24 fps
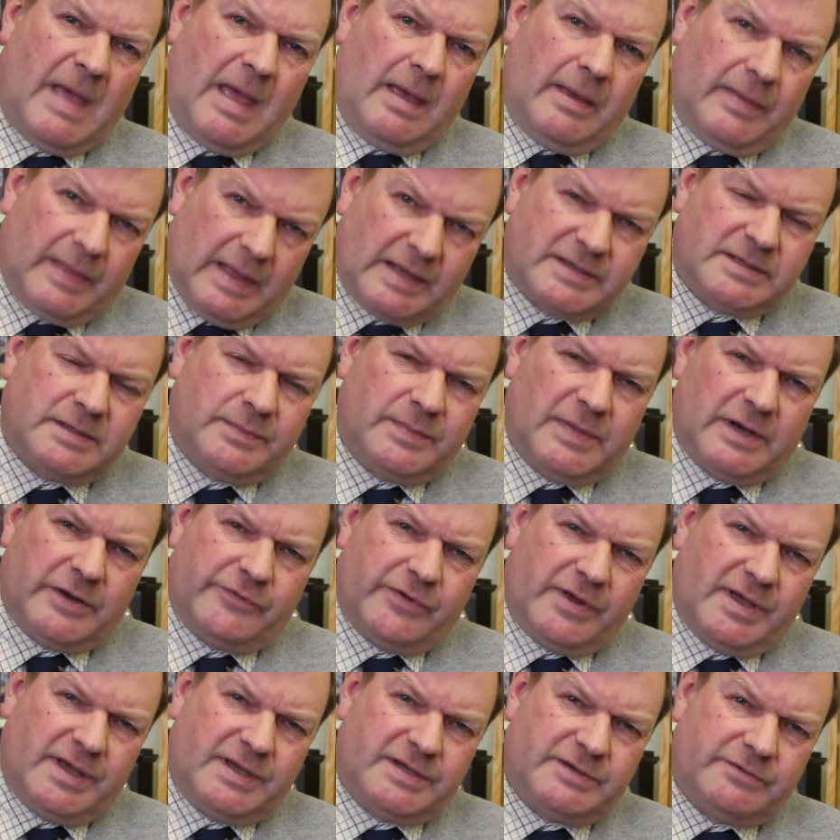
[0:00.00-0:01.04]
That's the
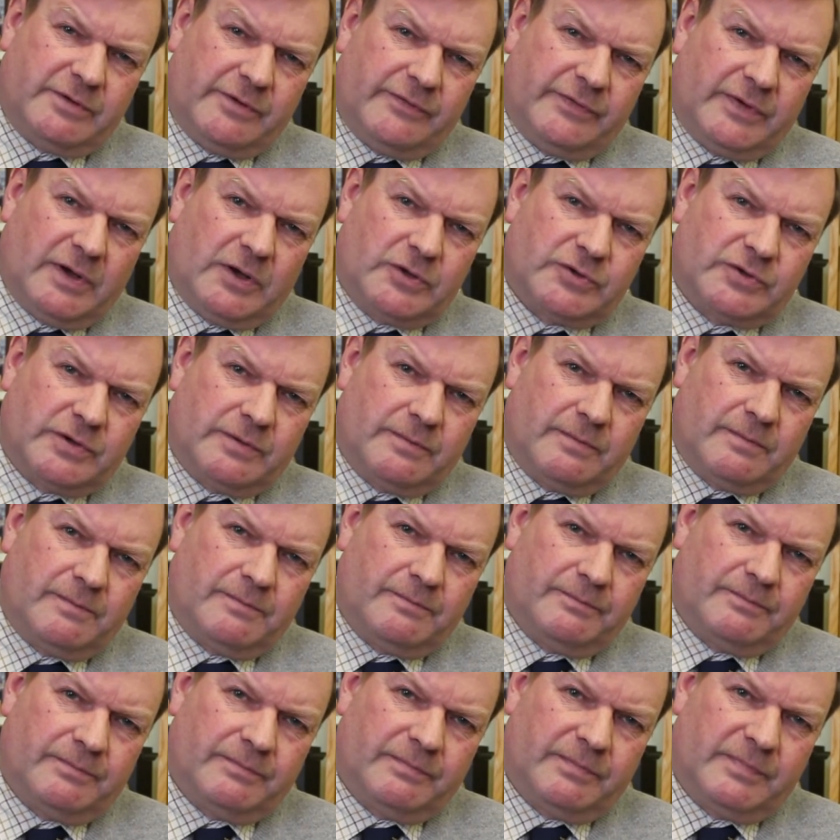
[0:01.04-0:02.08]
military history version.
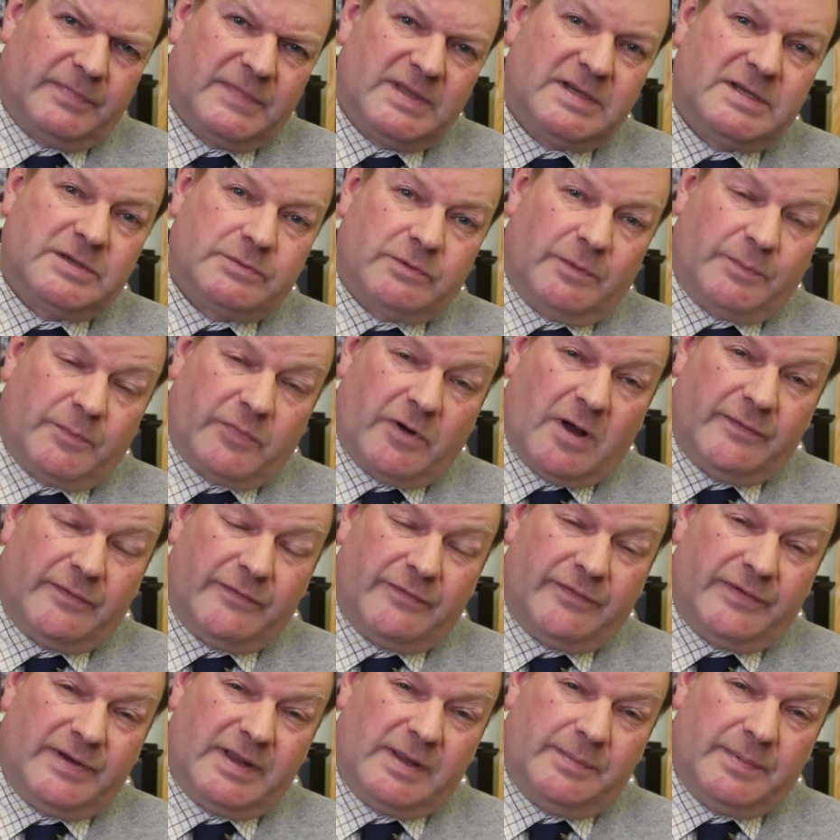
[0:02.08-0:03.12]
This is what Private
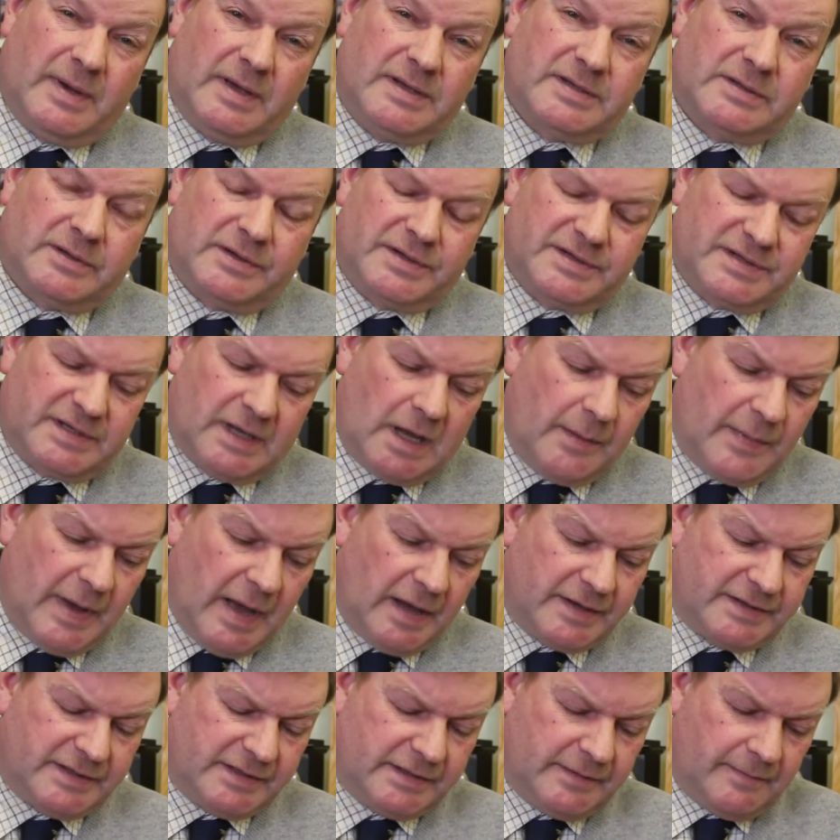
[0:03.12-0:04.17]
Philippe's got to say
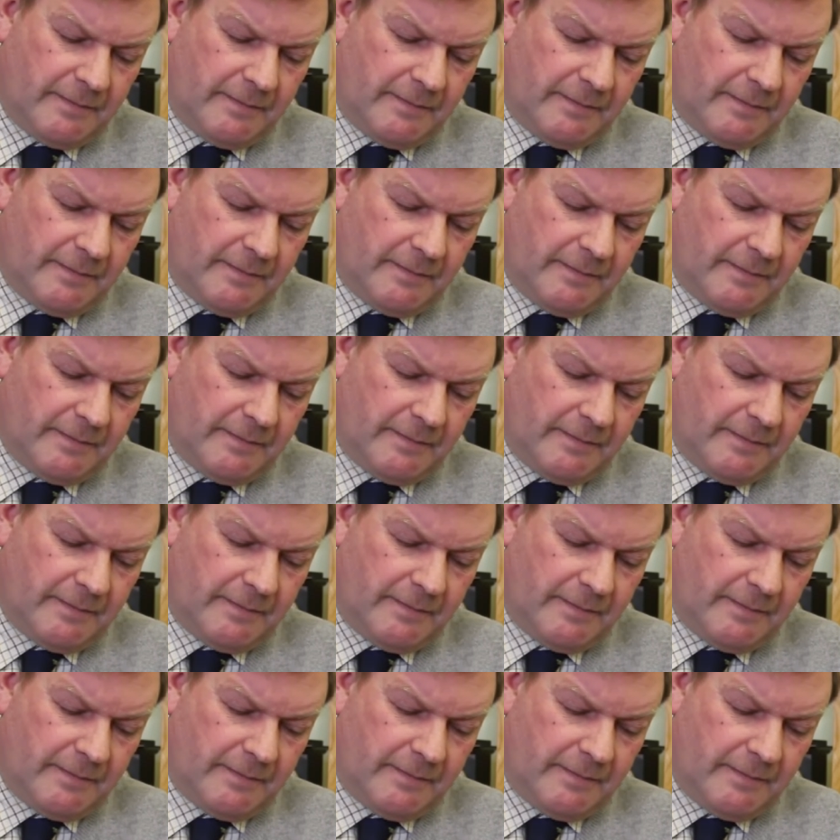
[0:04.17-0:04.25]
about it.